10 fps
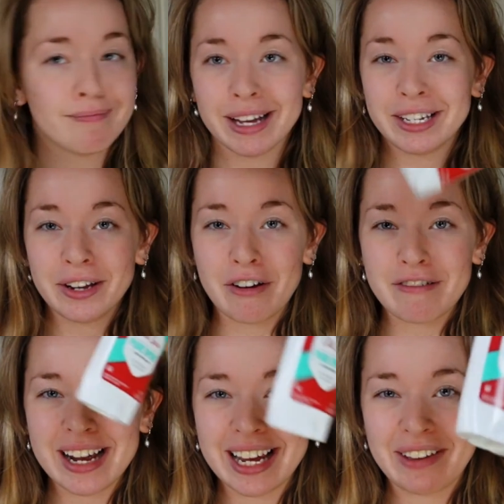My
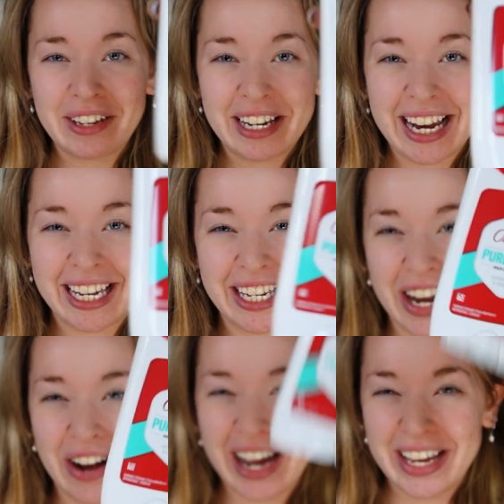deodorant, if you needed to
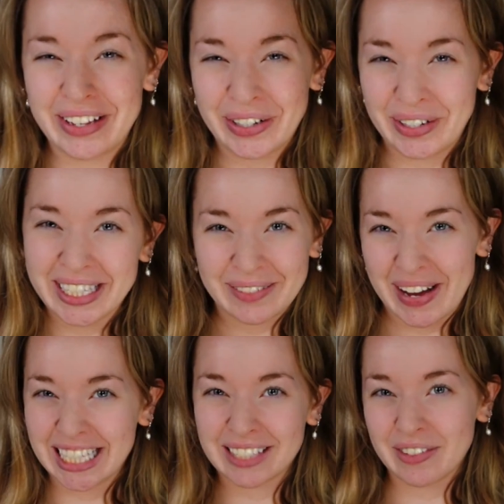know, I use Old
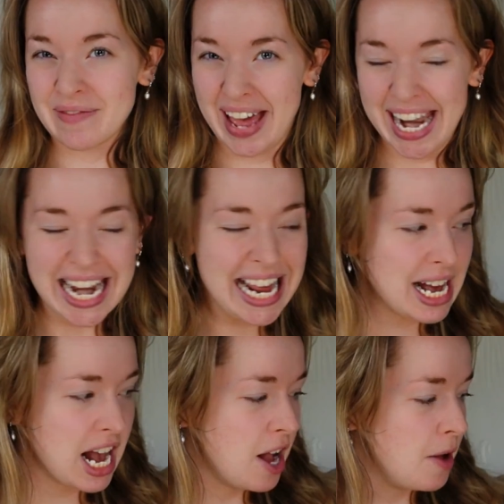Spice for Men.
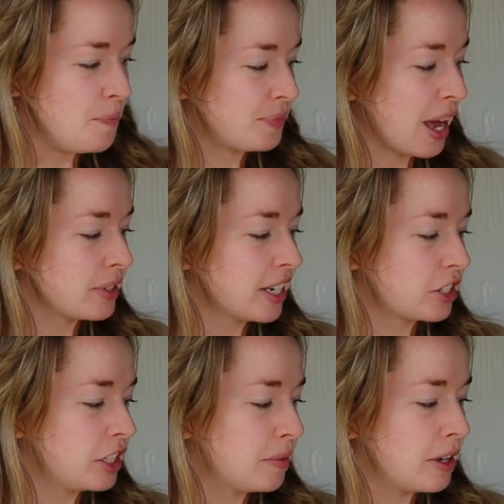That was
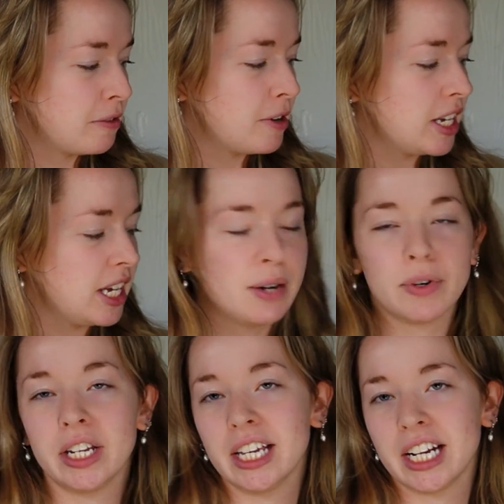actually something funny
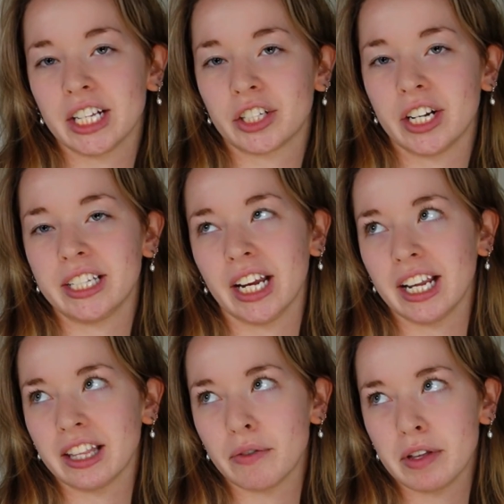when Ian and I started
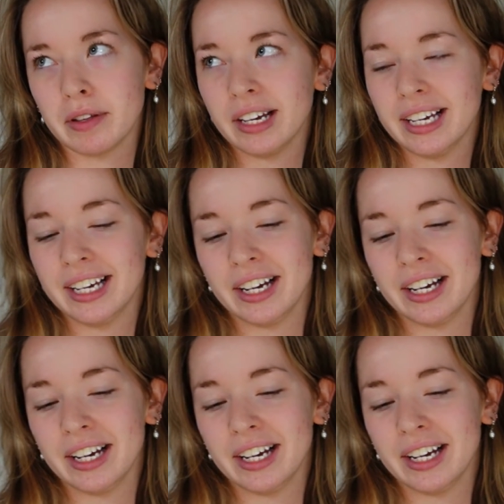dating that we